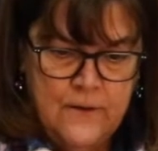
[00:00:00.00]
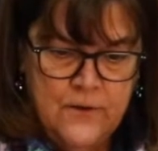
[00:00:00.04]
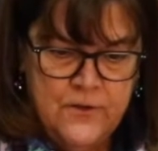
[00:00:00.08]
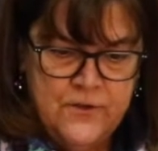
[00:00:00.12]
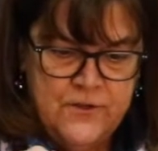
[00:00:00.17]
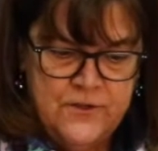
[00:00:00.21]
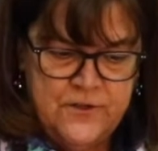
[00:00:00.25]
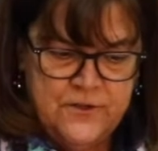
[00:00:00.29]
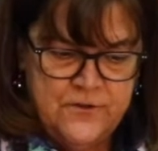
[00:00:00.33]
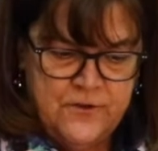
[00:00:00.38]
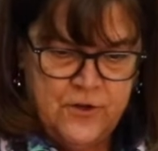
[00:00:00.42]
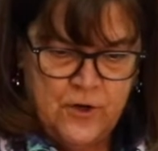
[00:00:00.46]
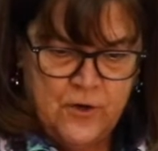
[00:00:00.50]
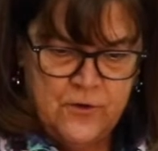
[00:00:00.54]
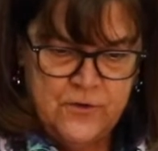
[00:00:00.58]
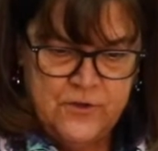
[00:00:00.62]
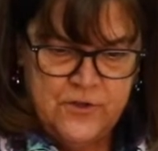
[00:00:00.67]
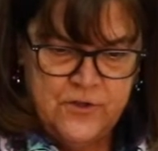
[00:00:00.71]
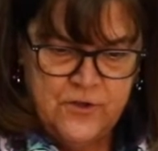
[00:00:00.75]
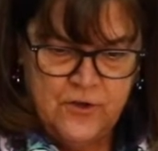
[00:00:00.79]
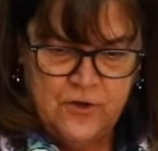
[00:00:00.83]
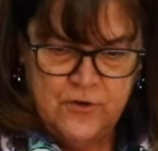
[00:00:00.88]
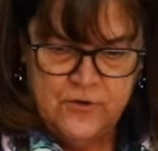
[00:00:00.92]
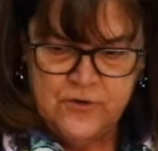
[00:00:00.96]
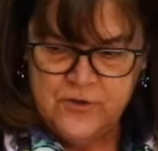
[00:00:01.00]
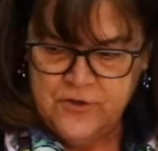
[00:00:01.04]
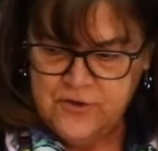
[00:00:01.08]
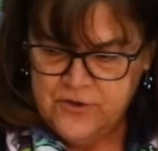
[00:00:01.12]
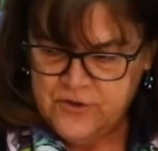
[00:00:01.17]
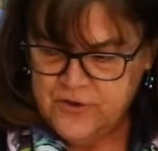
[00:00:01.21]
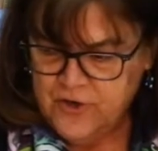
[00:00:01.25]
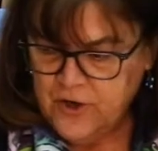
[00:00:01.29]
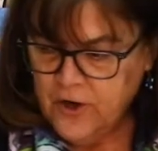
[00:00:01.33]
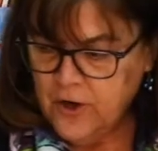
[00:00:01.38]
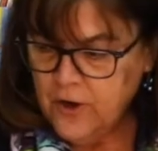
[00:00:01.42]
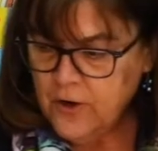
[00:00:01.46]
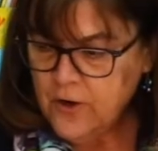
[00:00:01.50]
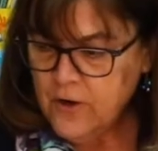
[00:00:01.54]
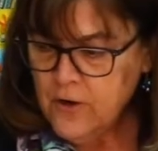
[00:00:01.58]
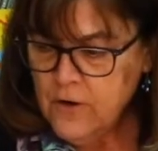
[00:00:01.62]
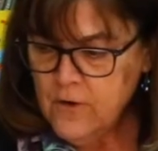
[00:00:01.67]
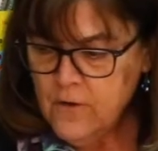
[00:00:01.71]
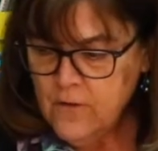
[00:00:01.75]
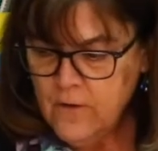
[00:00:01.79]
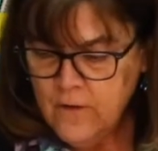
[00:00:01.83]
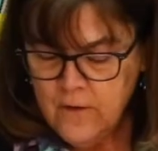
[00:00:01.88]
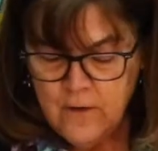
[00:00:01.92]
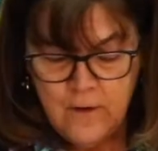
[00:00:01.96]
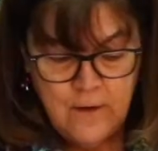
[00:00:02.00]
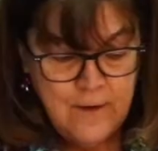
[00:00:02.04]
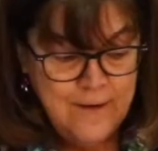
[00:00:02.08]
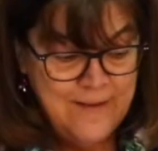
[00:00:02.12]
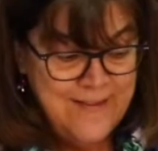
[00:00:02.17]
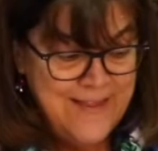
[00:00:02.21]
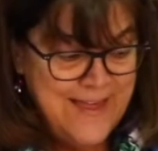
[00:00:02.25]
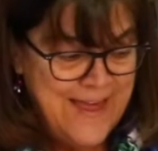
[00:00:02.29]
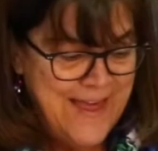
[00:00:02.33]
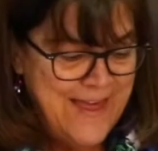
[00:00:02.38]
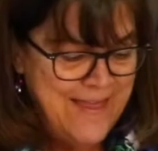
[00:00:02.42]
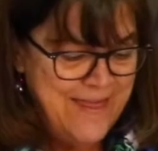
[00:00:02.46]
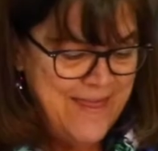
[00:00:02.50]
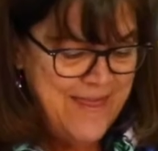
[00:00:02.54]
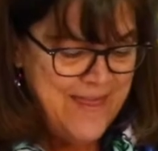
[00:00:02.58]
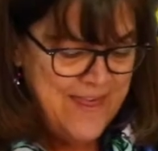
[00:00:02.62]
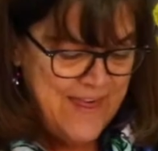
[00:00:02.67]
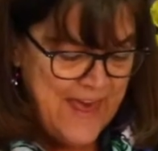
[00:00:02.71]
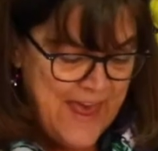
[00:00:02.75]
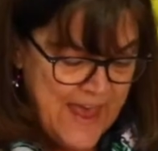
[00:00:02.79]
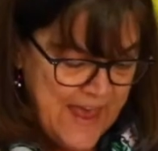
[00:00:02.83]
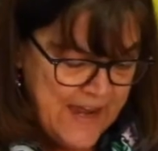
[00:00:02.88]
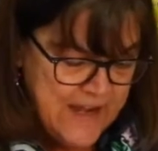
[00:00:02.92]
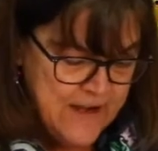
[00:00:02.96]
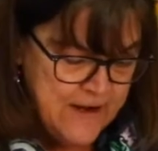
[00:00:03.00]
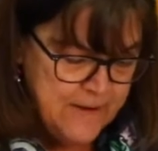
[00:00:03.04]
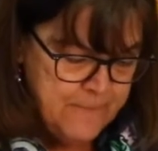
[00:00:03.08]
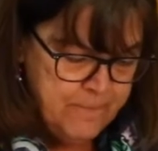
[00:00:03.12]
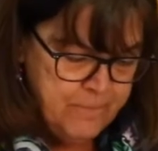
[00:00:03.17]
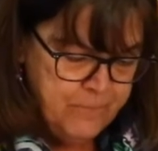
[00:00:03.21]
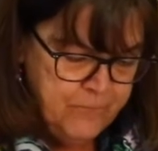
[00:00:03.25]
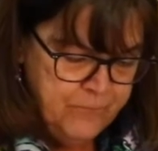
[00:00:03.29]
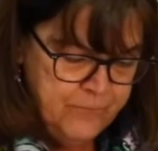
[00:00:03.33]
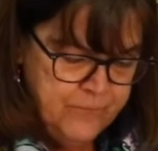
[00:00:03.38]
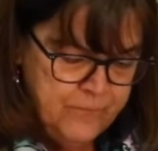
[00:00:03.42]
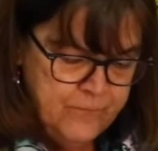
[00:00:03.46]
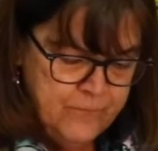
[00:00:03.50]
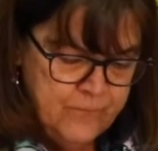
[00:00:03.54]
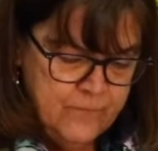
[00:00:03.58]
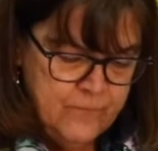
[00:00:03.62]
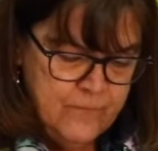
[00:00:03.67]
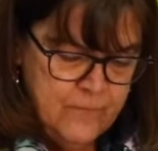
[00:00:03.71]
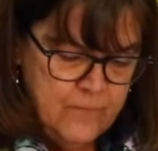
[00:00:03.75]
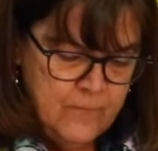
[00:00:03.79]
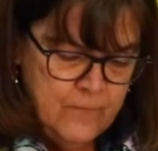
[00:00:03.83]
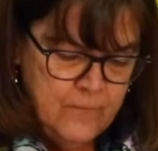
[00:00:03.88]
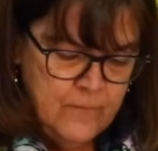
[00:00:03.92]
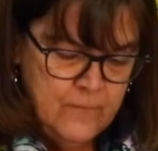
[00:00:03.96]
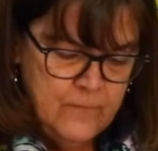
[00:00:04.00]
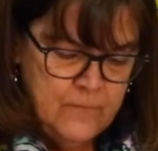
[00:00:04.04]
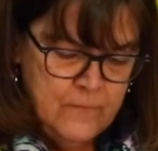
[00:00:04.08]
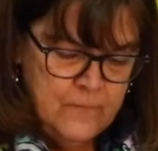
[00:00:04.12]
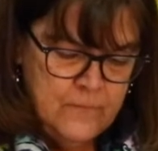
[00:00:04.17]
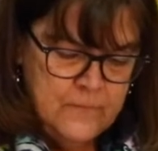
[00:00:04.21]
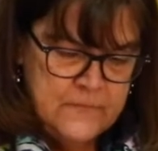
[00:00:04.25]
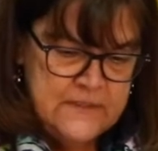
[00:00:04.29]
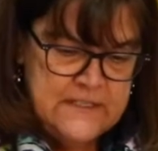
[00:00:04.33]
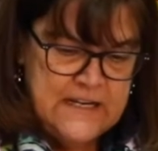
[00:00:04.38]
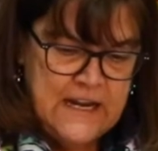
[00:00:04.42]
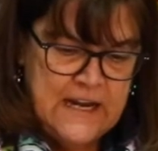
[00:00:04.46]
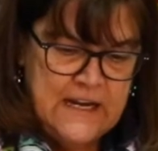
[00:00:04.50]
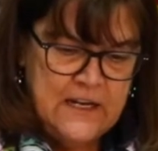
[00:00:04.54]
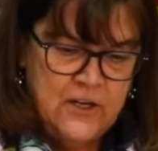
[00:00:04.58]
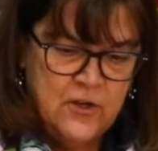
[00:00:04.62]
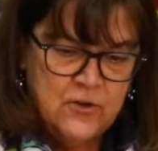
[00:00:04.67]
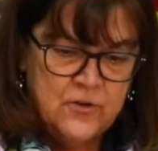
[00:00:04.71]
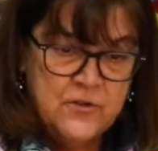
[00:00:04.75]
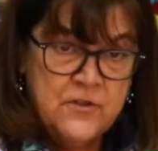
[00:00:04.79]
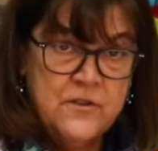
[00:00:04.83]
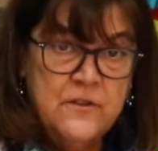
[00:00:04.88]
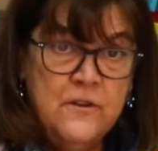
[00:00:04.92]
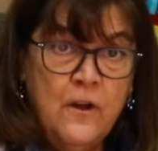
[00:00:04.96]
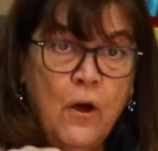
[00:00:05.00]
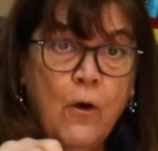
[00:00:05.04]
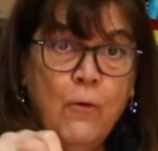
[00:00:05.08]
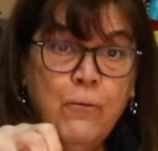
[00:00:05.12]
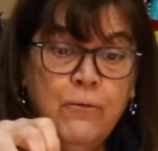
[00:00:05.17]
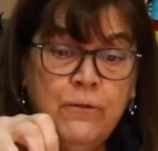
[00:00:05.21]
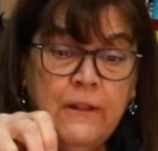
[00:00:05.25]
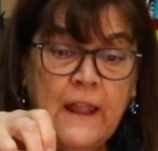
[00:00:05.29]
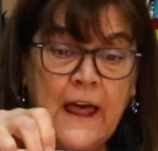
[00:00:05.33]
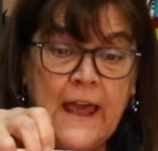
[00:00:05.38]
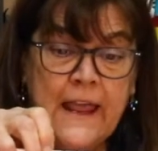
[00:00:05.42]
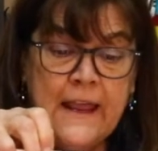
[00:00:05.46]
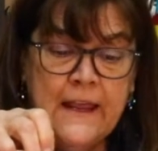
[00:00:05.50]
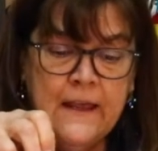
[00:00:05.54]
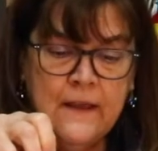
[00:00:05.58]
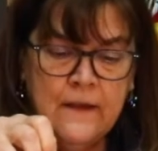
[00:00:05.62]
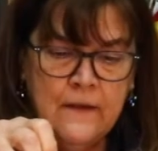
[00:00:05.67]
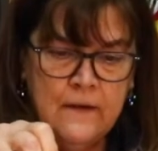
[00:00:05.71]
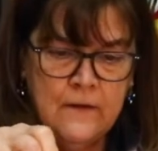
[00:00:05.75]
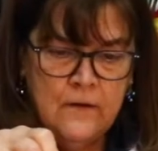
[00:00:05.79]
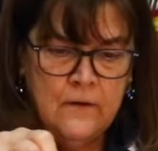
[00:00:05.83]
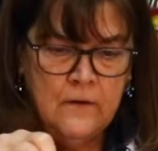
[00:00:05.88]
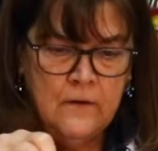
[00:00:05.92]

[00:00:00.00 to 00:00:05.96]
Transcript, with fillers: Stir, stir, stir. And then take your snowflake,